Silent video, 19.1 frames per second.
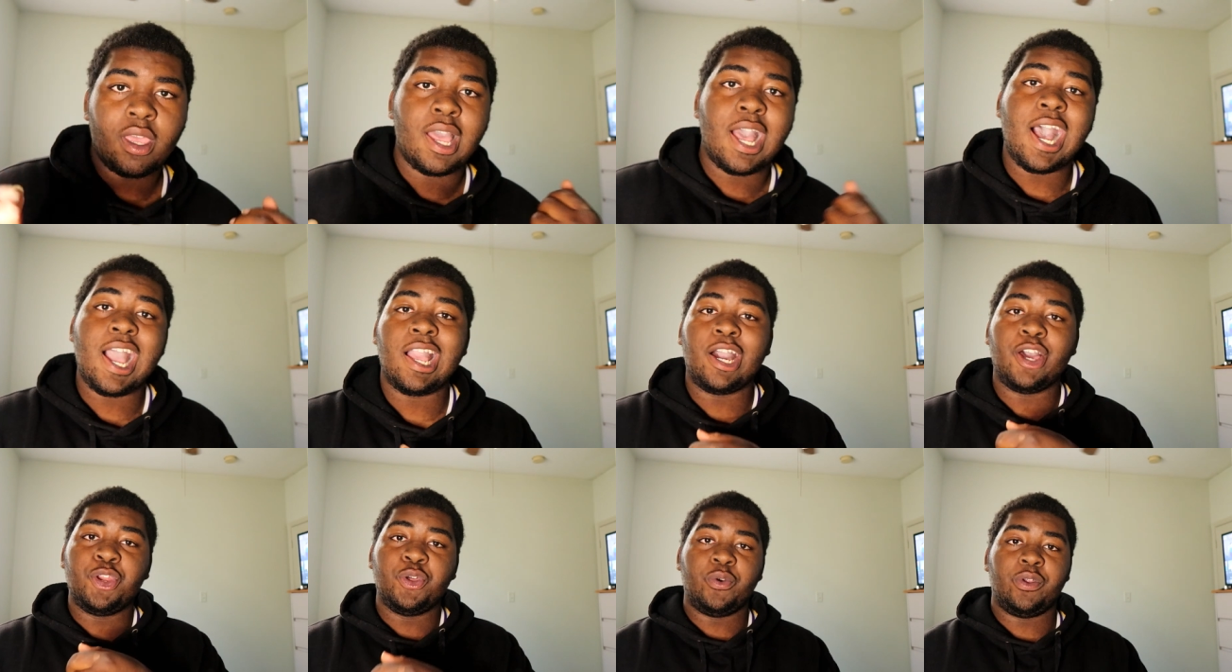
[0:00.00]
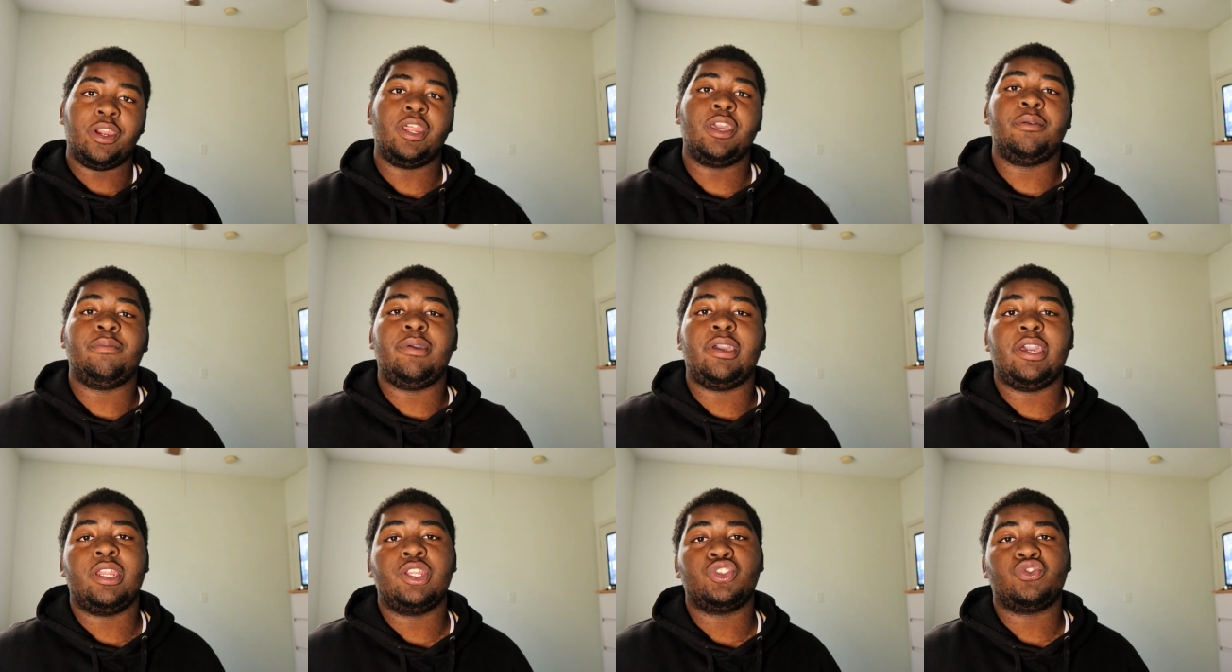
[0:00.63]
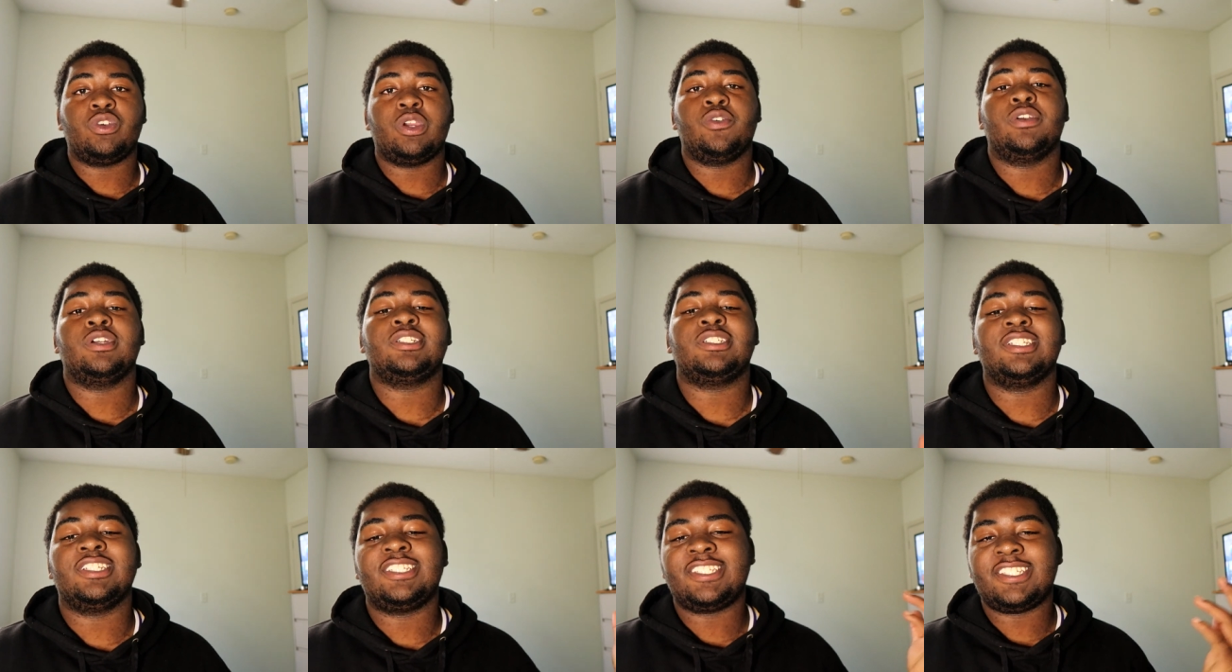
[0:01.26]
How y'all doing today, man? It's
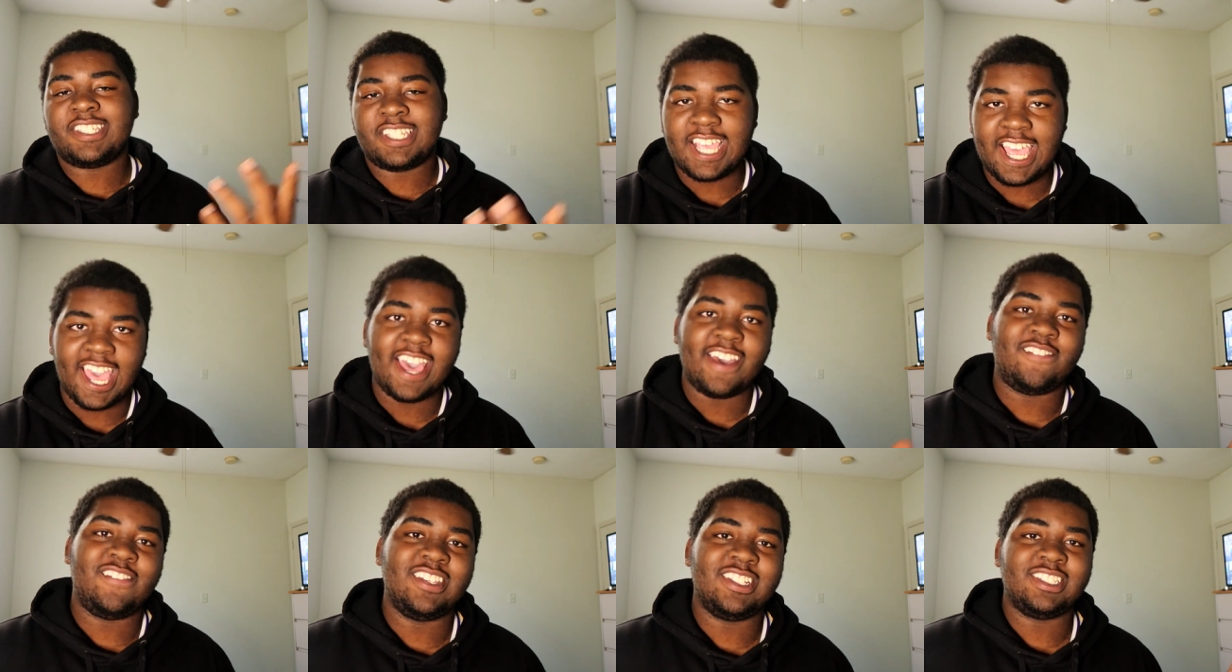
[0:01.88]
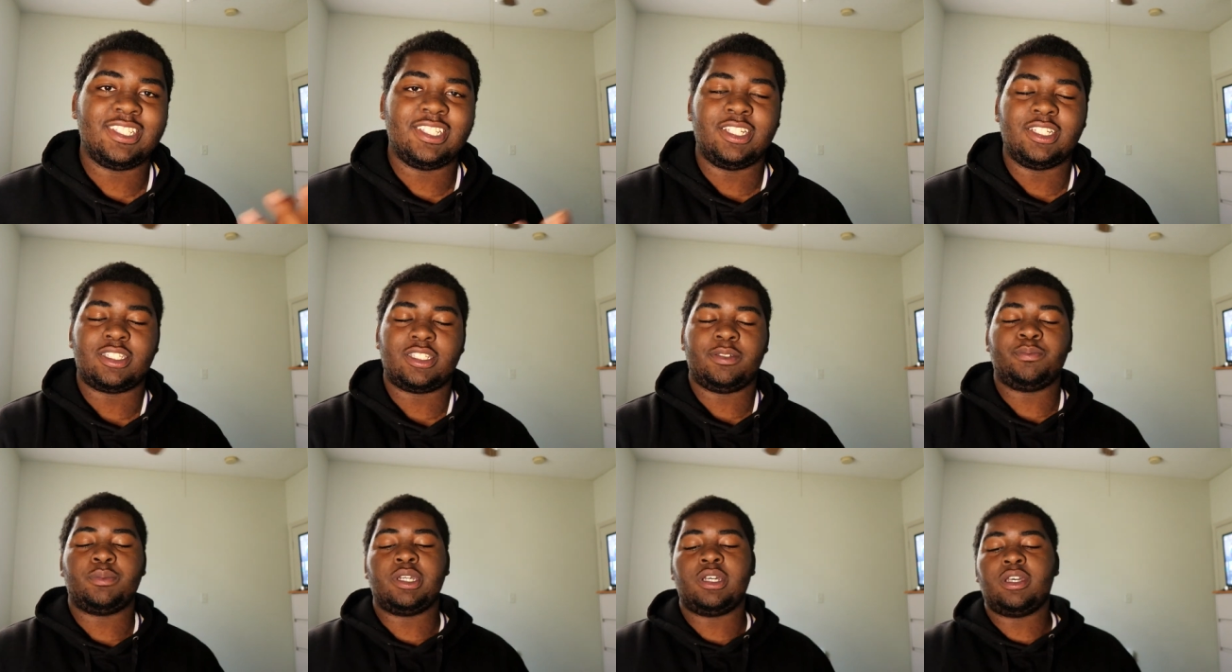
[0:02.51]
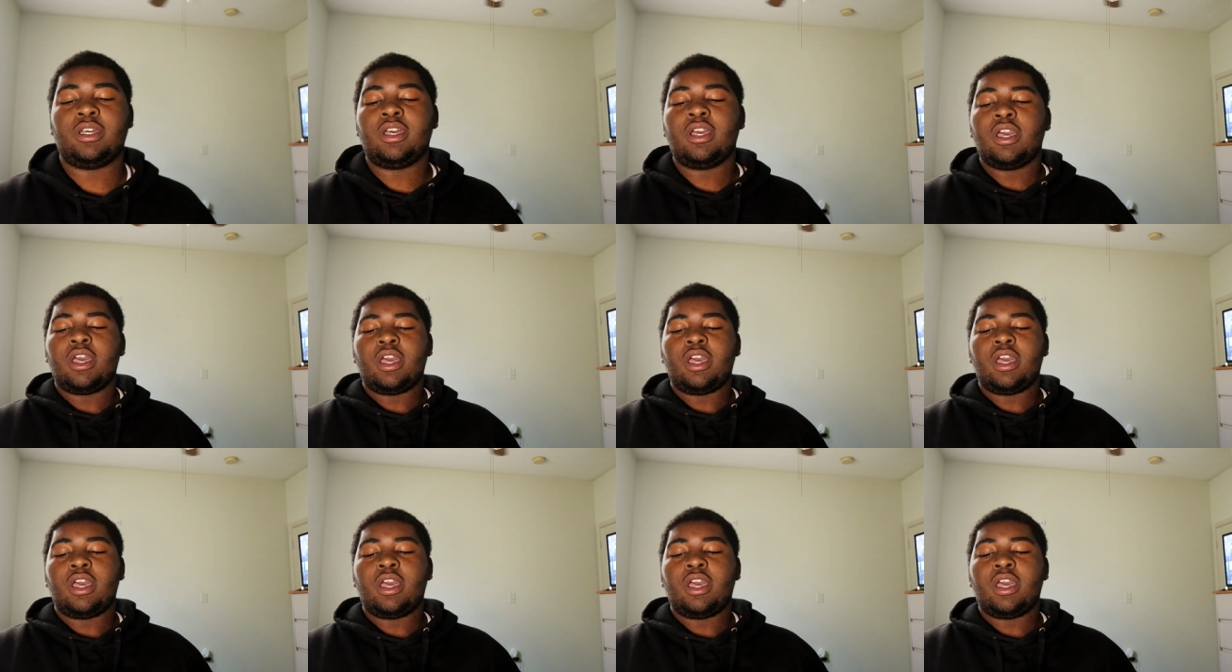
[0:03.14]
RayRush The Savage. Listen, bro.